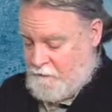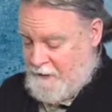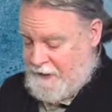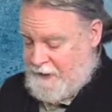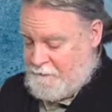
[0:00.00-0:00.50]

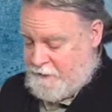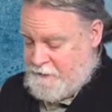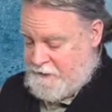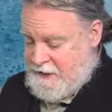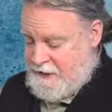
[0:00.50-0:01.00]
red and blue
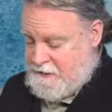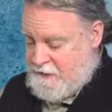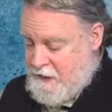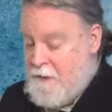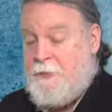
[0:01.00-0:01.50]
states,
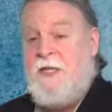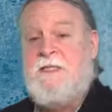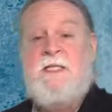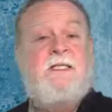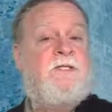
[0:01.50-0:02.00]
plus
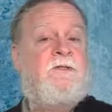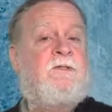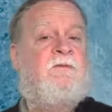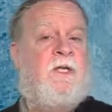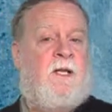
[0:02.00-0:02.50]
the
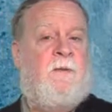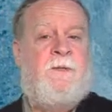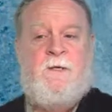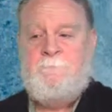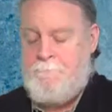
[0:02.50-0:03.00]
District of
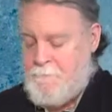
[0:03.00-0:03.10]
Columbia,